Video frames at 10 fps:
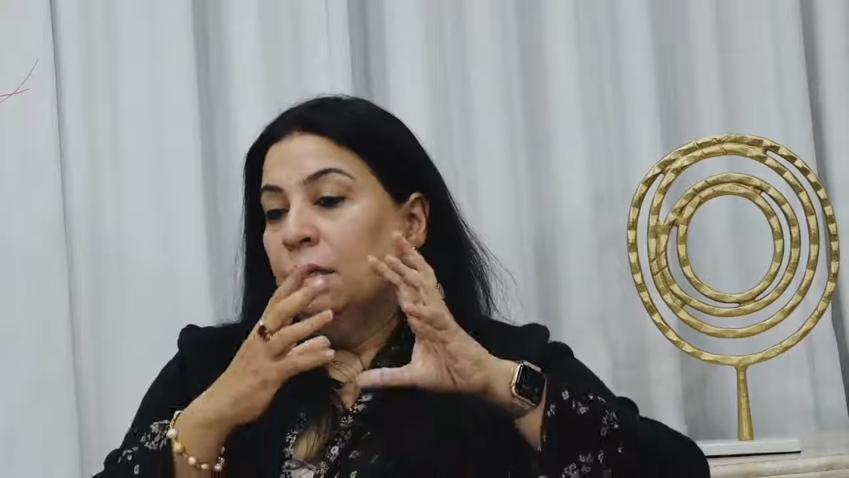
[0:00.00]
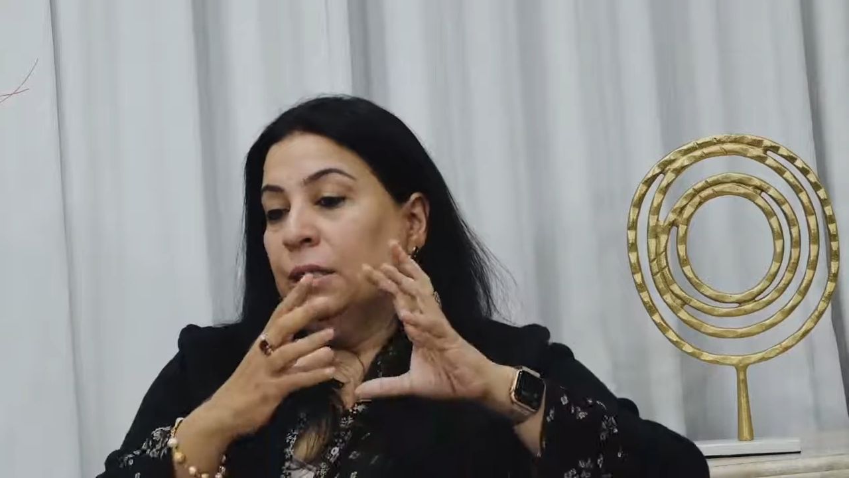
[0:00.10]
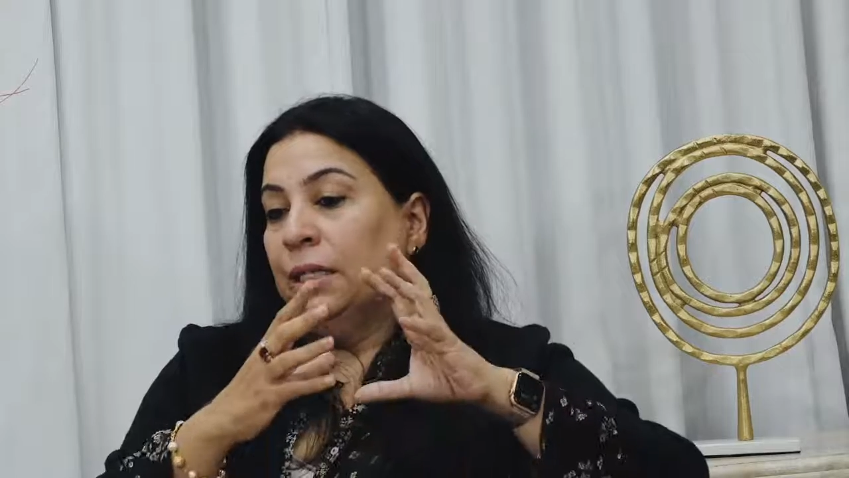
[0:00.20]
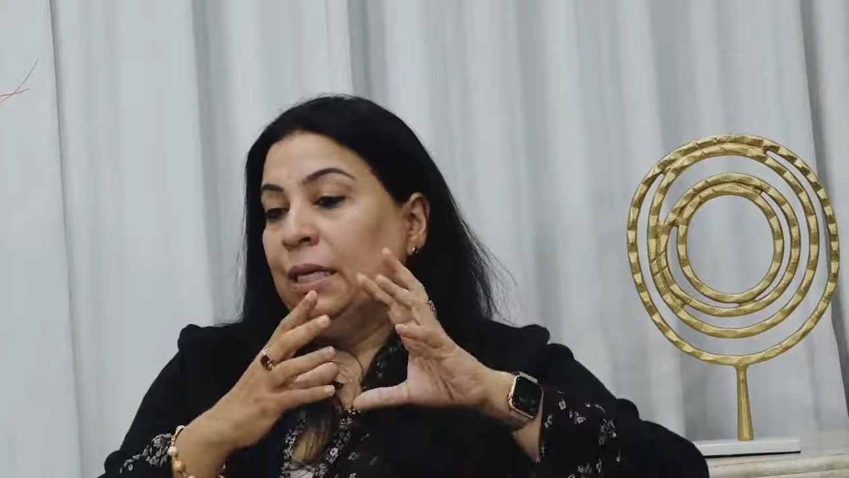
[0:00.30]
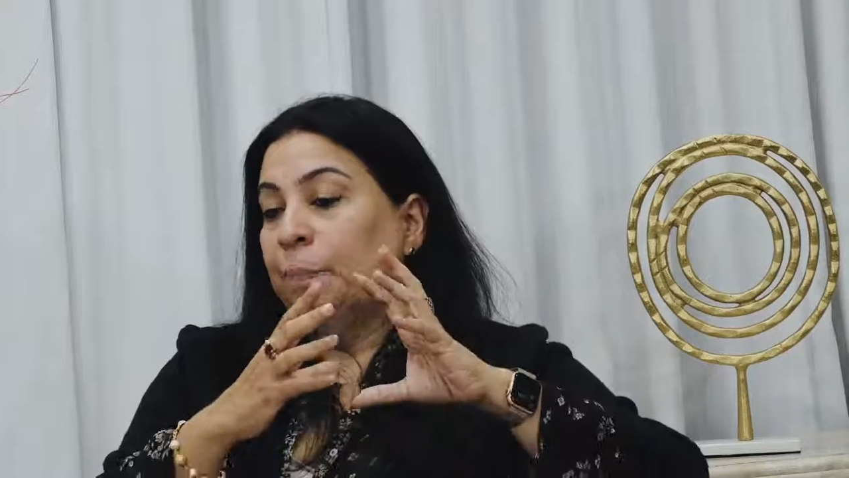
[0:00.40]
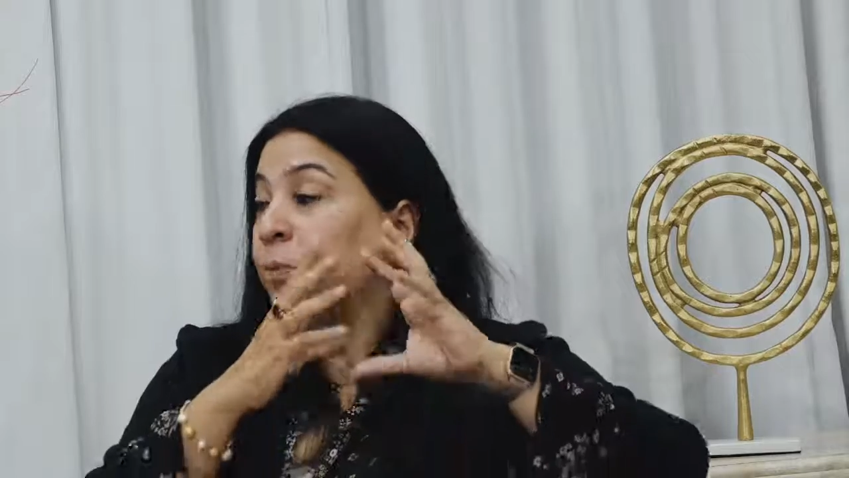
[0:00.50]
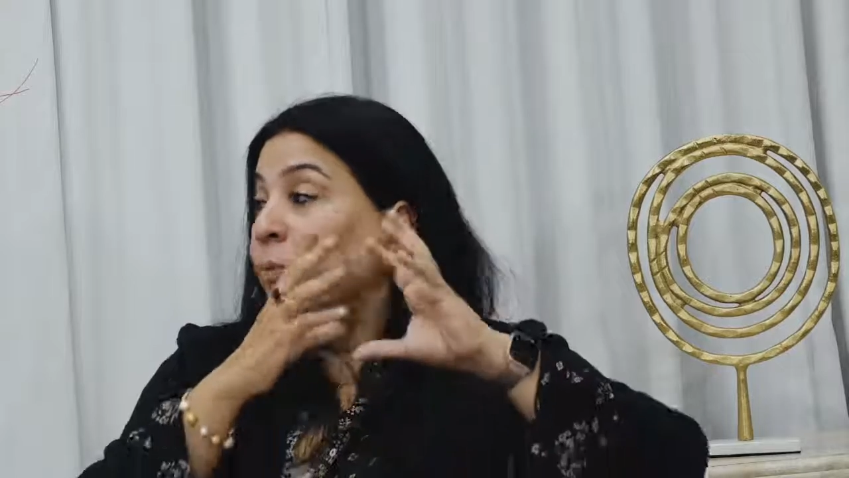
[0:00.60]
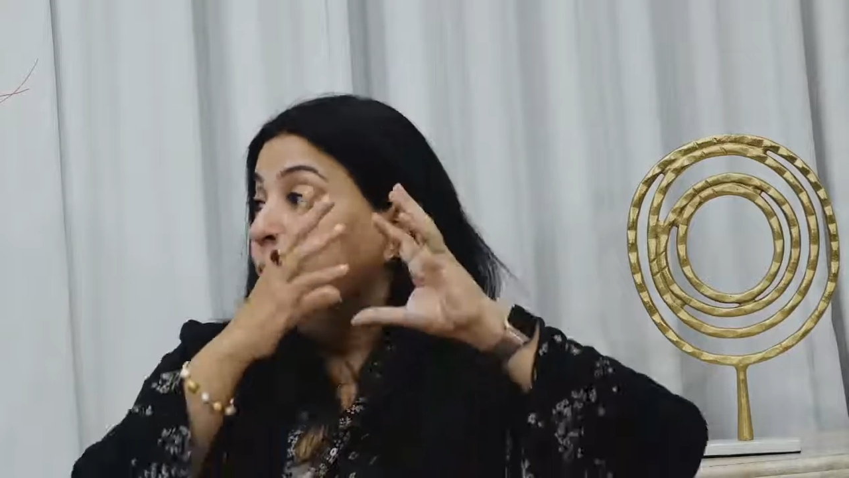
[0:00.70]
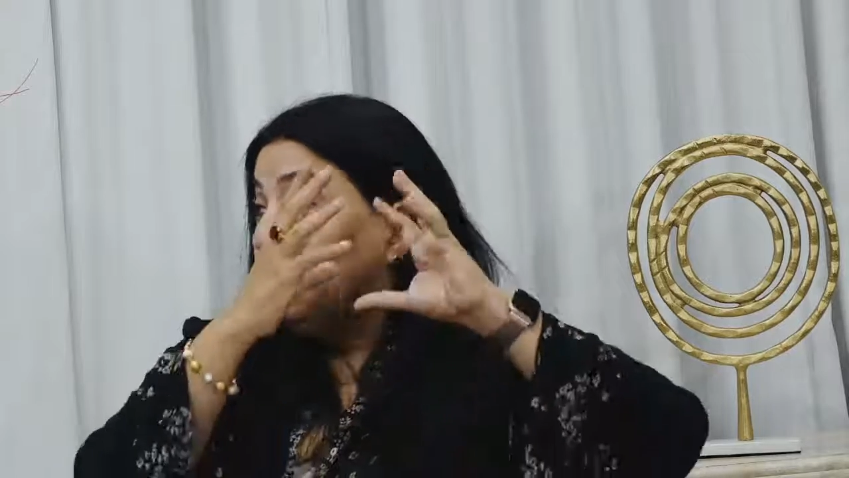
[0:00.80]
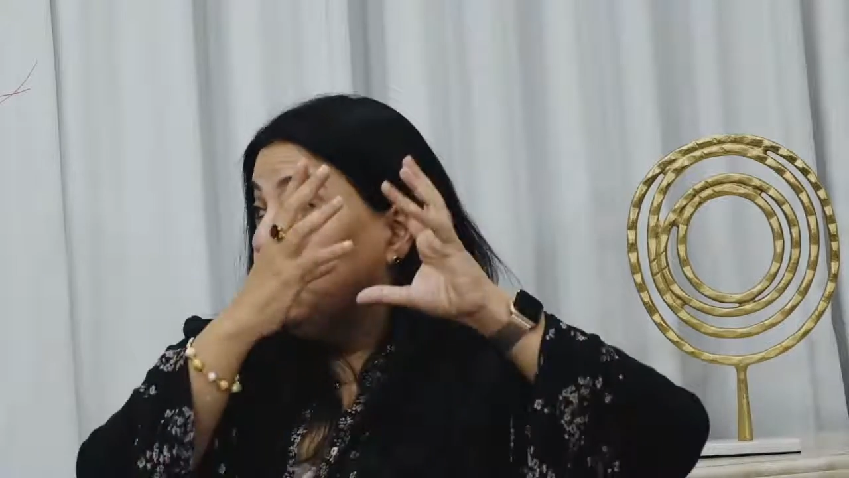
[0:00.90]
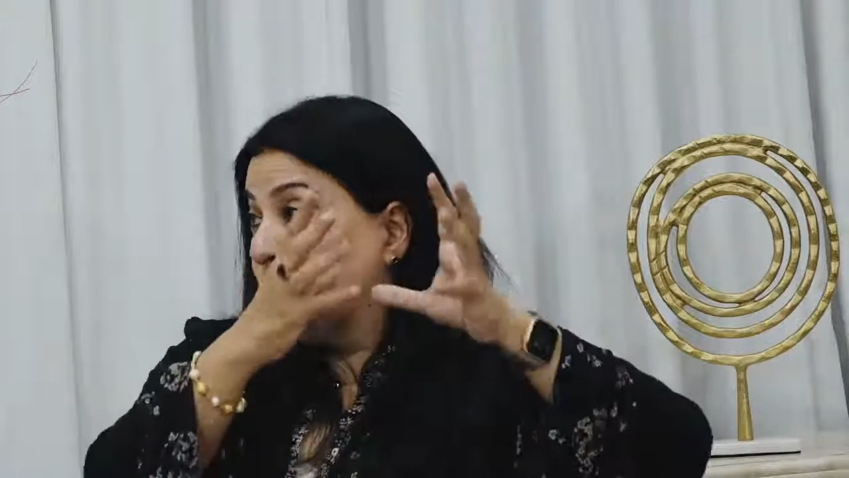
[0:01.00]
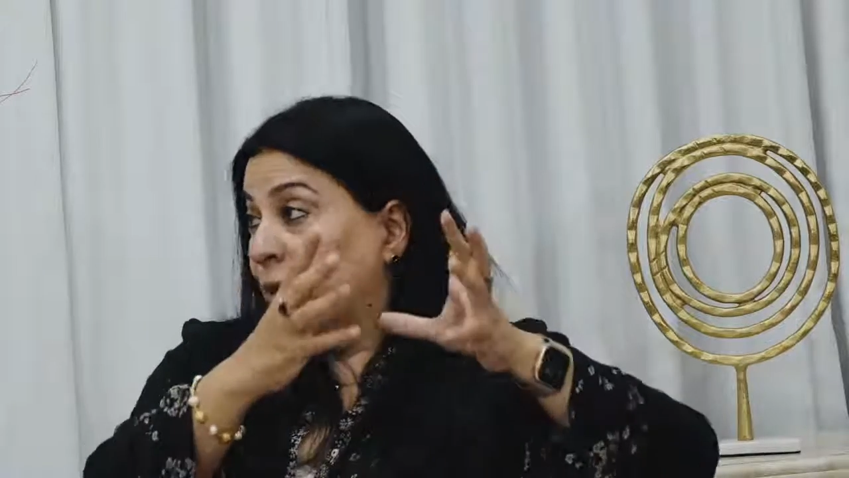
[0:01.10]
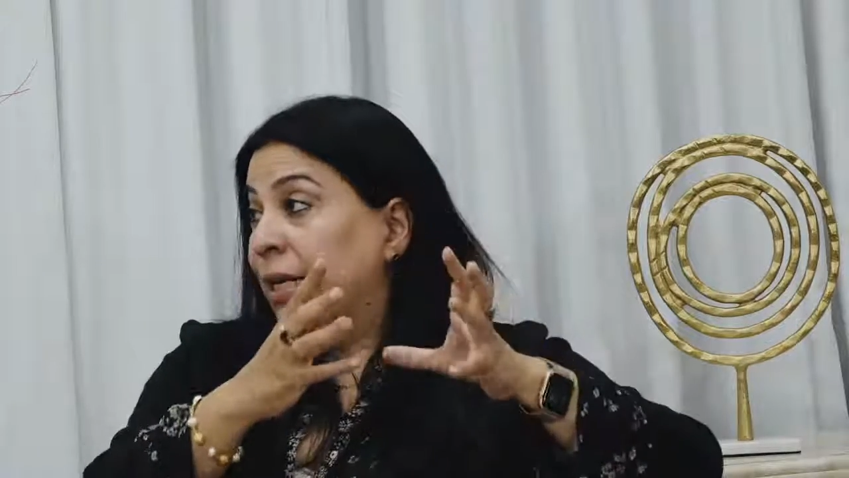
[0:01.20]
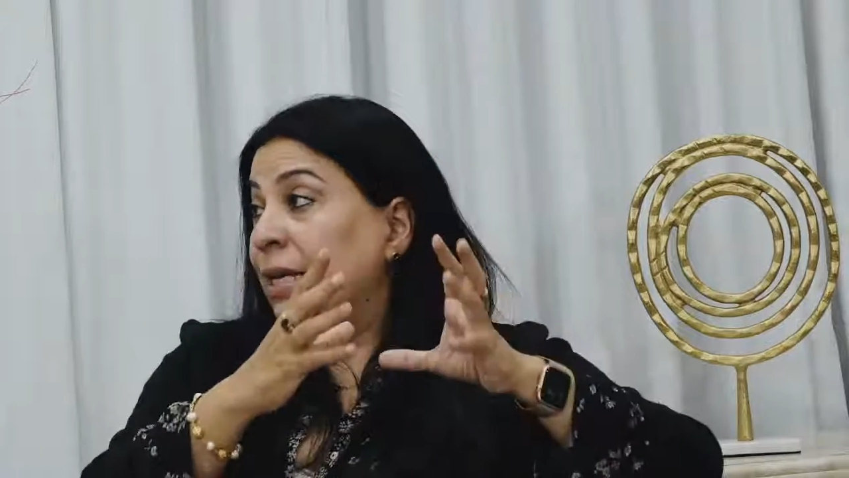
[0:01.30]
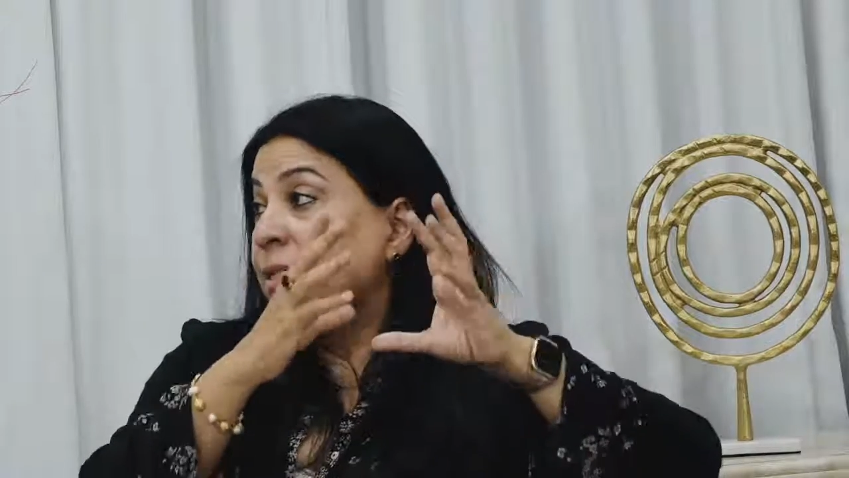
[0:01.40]
the
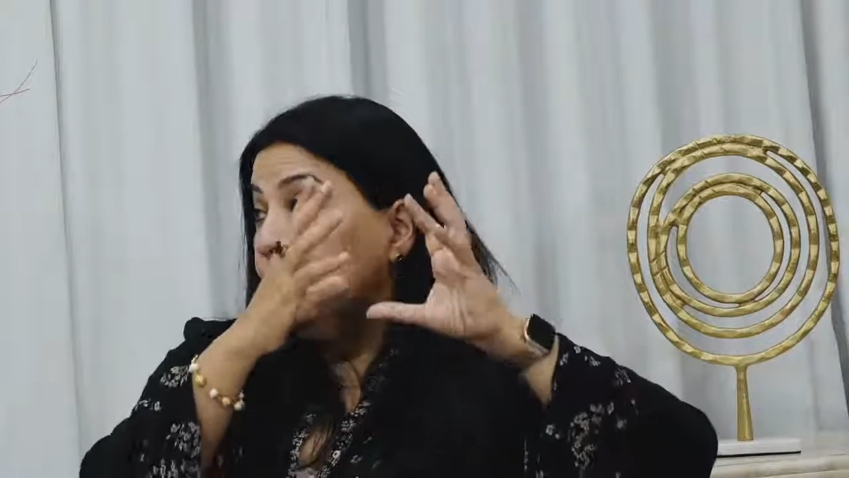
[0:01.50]
authorities,